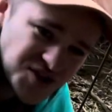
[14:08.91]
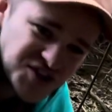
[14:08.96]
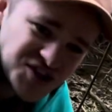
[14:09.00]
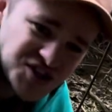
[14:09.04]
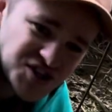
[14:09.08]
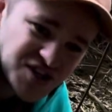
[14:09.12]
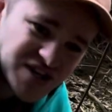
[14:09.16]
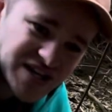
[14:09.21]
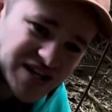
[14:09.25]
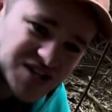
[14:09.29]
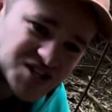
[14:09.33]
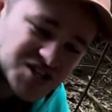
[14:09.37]
just
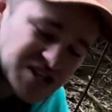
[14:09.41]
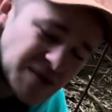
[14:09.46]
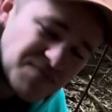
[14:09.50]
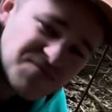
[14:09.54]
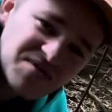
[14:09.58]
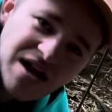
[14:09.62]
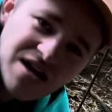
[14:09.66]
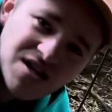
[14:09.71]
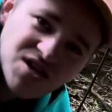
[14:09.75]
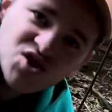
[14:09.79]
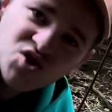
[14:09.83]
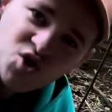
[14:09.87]
going to accept
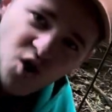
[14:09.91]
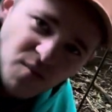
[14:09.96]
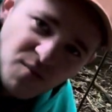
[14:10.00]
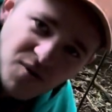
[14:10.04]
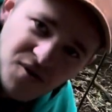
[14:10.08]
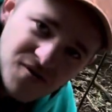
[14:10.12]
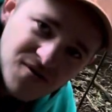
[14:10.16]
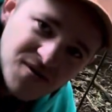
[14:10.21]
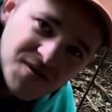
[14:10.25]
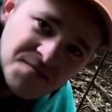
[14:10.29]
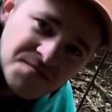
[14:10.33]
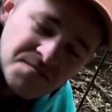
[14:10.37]
that as
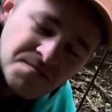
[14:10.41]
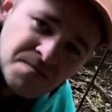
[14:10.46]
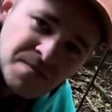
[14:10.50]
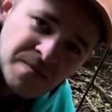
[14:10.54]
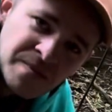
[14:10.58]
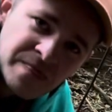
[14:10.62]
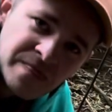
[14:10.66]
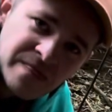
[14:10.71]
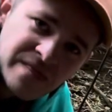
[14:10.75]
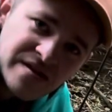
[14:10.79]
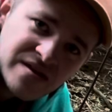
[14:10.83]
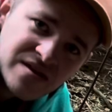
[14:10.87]
normal.
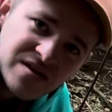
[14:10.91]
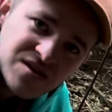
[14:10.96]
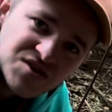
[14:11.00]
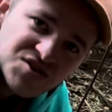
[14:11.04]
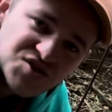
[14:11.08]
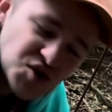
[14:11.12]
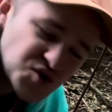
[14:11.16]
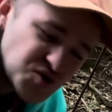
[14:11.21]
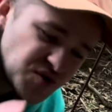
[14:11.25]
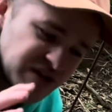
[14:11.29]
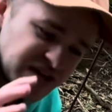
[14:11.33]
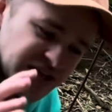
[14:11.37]

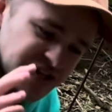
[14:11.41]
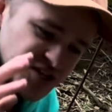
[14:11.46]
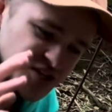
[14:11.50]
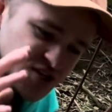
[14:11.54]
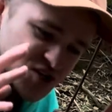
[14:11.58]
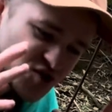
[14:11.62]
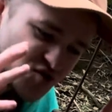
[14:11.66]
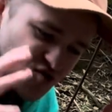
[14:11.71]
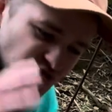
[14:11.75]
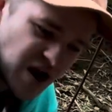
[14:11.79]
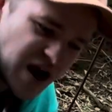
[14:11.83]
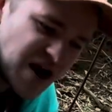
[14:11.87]
So you need to
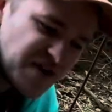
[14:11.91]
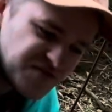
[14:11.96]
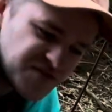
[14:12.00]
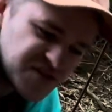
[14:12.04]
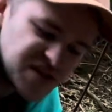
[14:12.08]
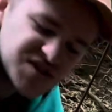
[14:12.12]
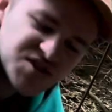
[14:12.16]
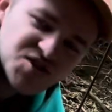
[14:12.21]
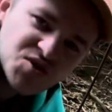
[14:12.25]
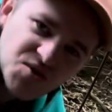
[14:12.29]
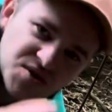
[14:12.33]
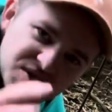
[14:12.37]
derive
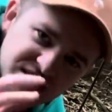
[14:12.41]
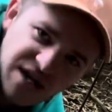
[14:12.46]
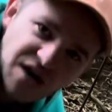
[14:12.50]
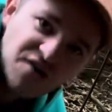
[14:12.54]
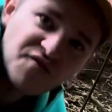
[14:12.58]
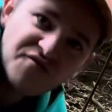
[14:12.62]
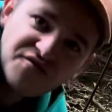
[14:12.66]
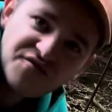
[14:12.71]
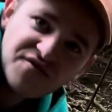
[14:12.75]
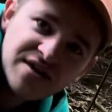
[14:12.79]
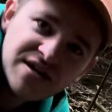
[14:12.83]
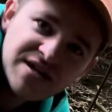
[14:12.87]
this yourself.